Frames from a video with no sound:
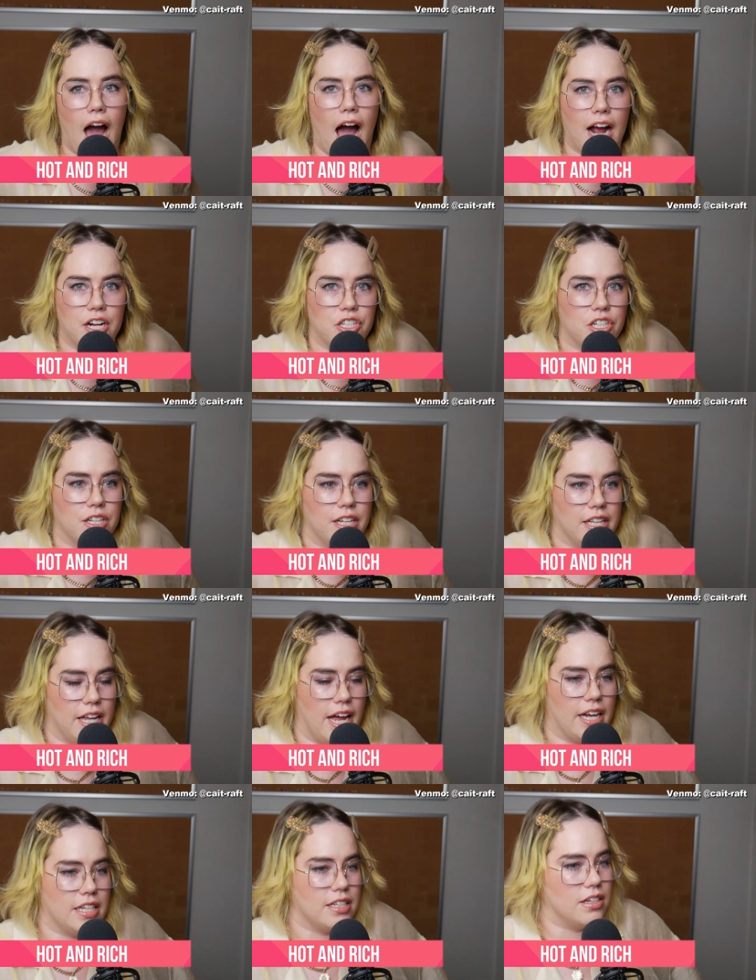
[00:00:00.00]
actually
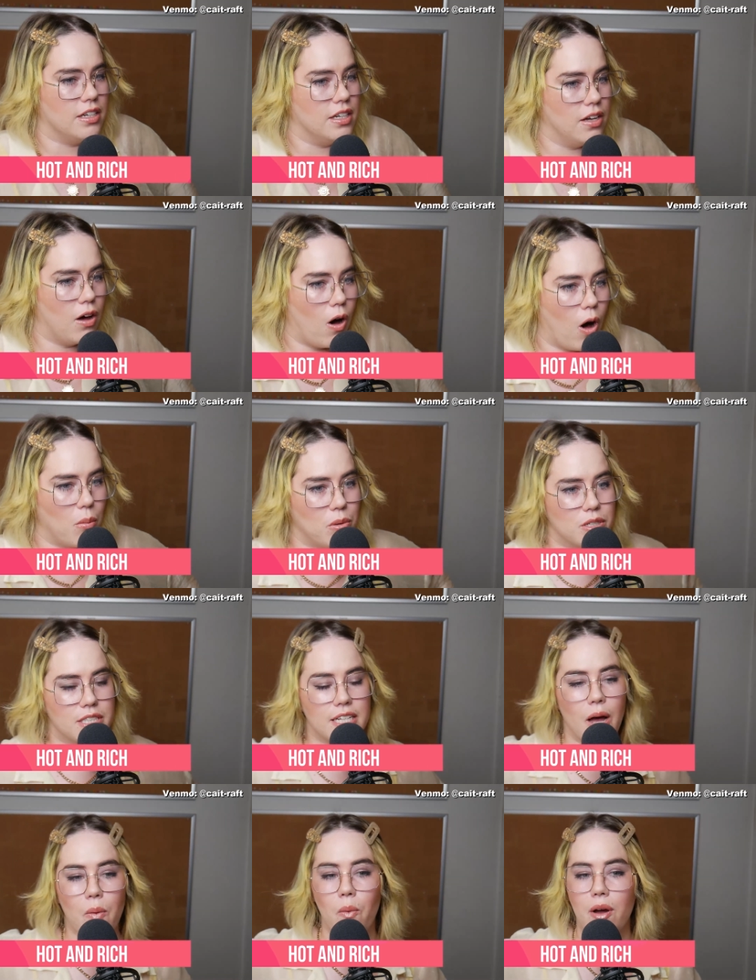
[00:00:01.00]
like
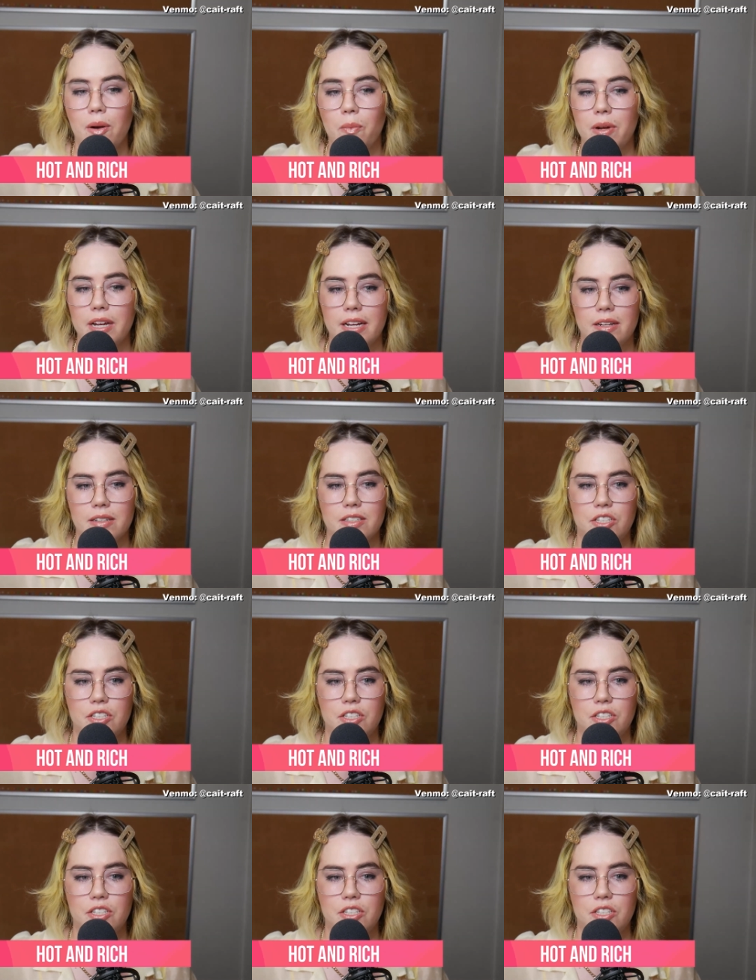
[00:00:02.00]
almost at one week,